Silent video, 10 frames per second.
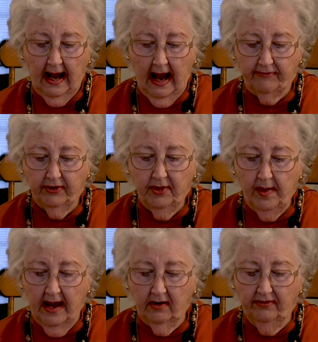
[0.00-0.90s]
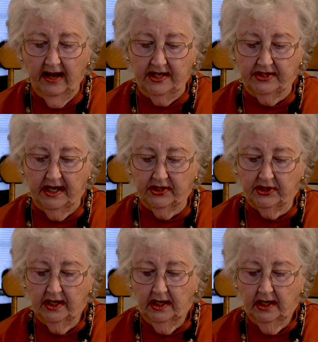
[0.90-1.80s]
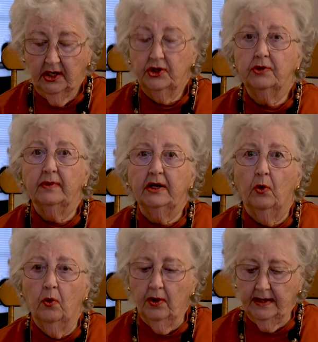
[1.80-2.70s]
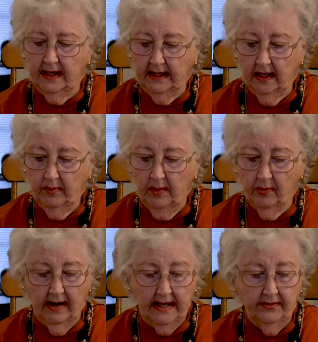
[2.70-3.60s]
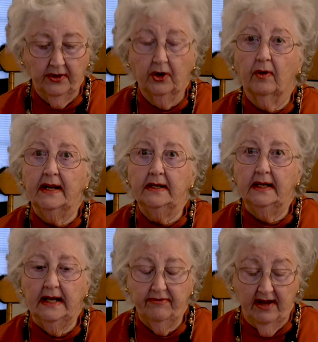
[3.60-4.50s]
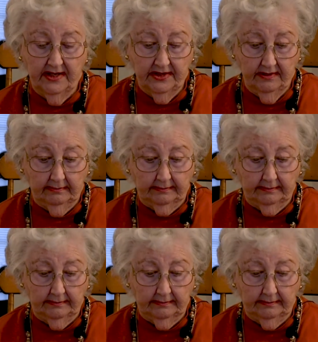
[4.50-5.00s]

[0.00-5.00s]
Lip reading: after the Battle of Hastings to record and commemorate the great event.